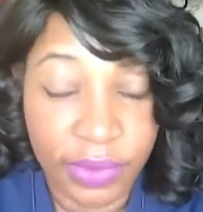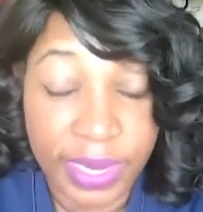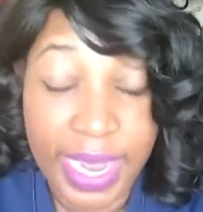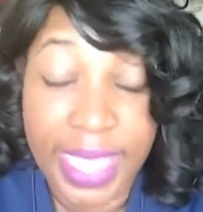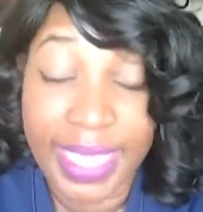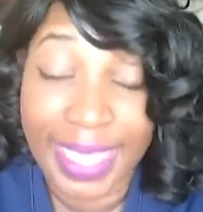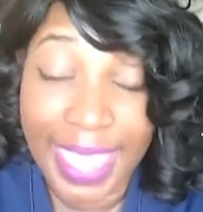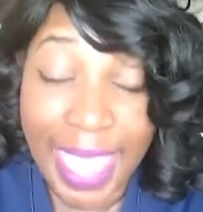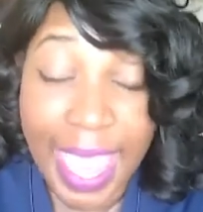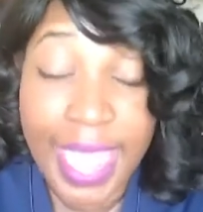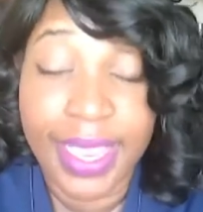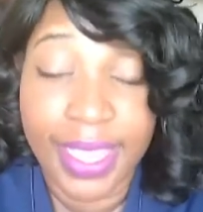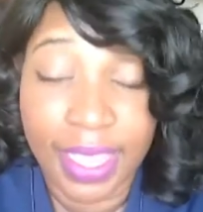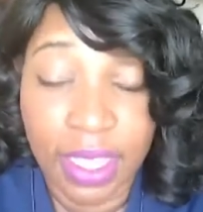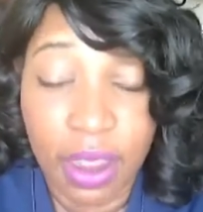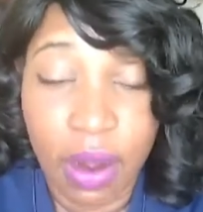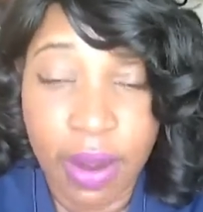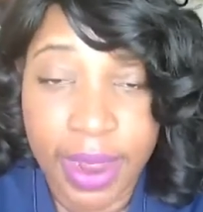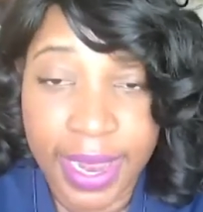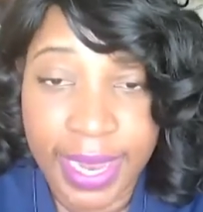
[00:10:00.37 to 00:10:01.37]
when I got a
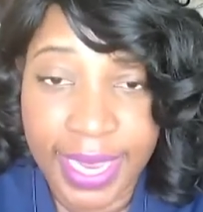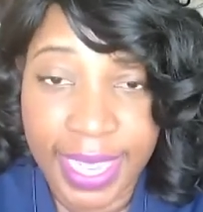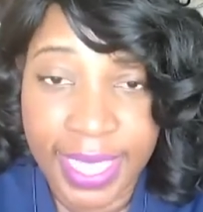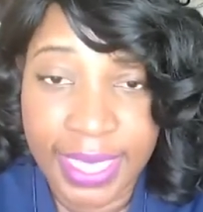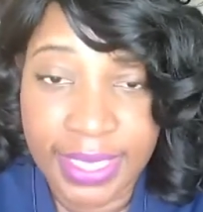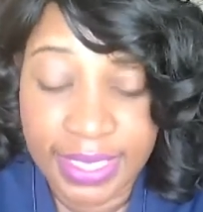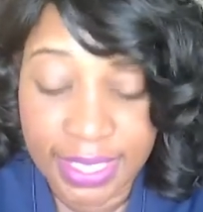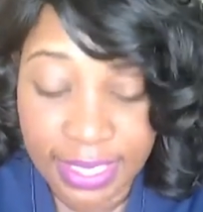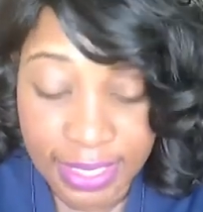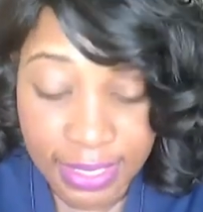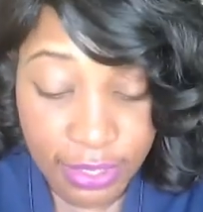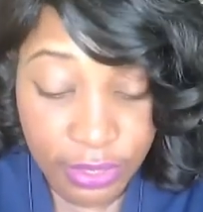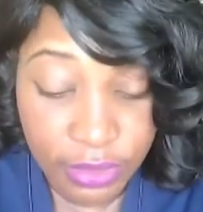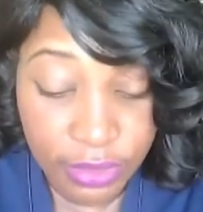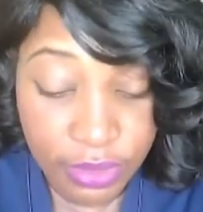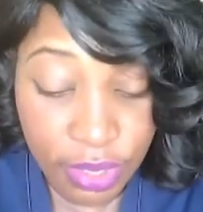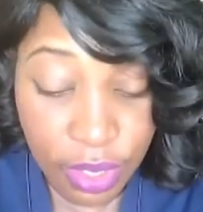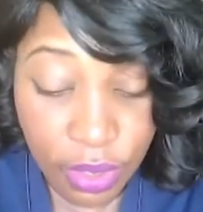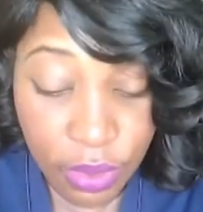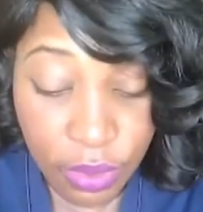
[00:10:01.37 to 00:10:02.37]
car at 18
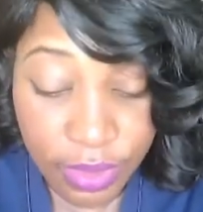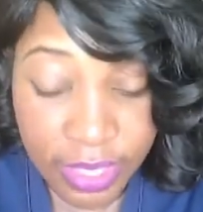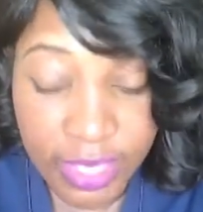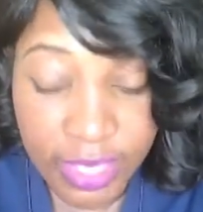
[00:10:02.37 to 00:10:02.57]
years old,